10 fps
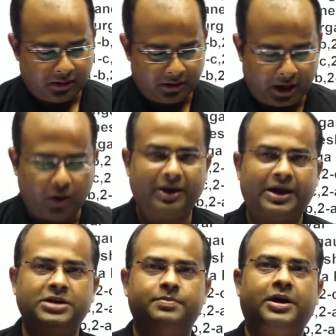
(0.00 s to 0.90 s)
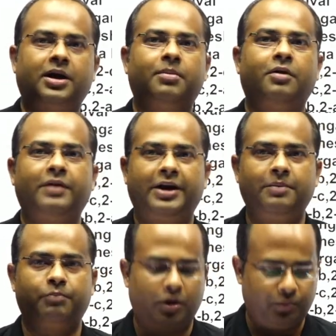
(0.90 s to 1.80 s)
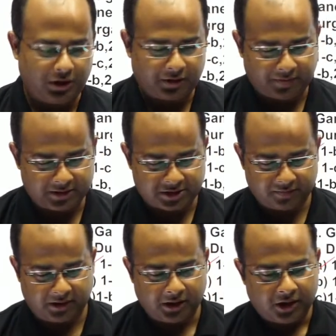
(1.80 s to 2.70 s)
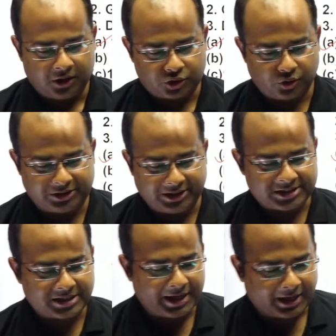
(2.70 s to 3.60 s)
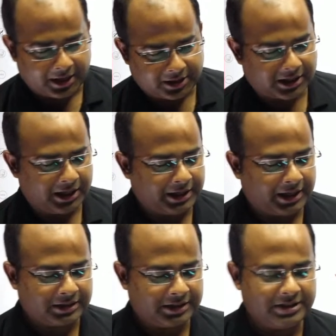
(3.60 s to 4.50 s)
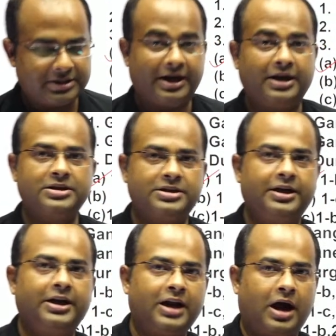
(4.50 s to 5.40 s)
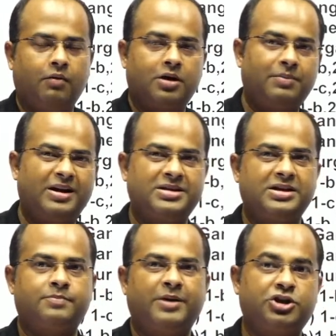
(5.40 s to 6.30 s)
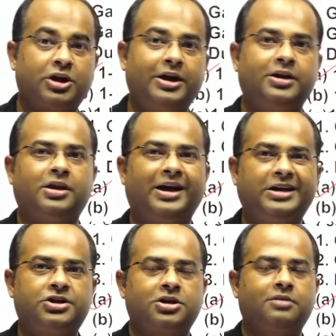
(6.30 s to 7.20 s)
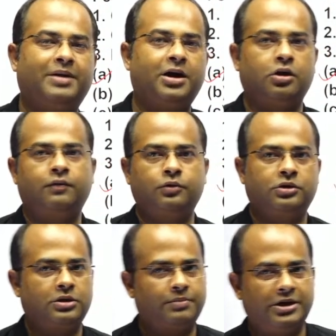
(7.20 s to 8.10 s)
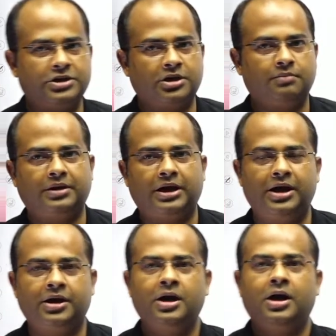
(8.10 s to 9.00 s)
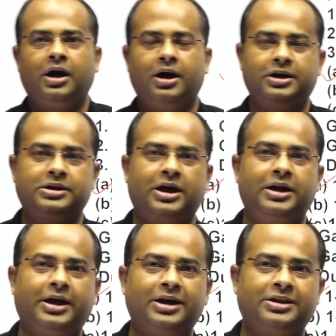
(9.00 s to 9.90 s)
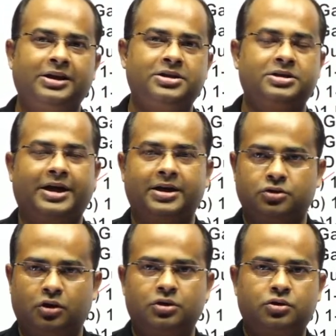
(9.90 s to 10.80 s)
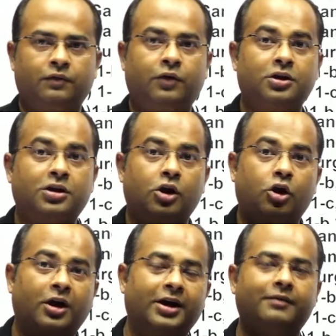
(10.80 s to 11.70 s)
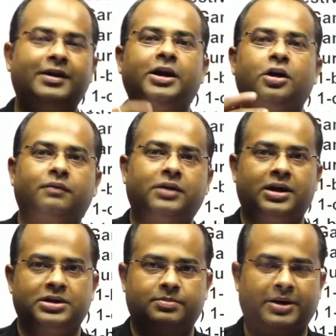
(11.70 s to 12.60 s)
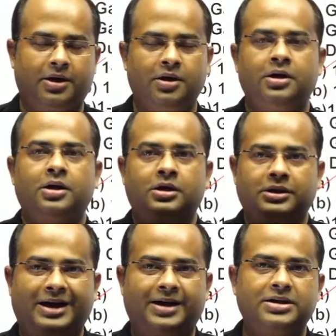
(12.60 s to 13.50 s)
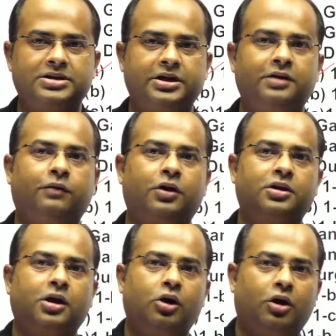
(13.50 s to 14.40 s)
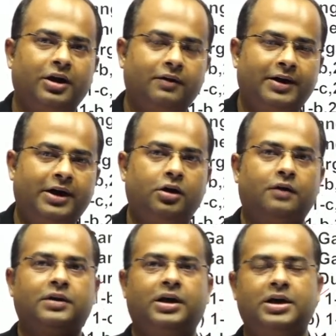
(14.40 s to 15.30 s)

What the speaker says: Now it has become a very popular festival. So just like Hartalika Tij that is did in our places, especially in the eastern part of Uttar Pradesh and Bihar, Hartalika Tij that is also for the longevity of the husband. That is did for the longevity of the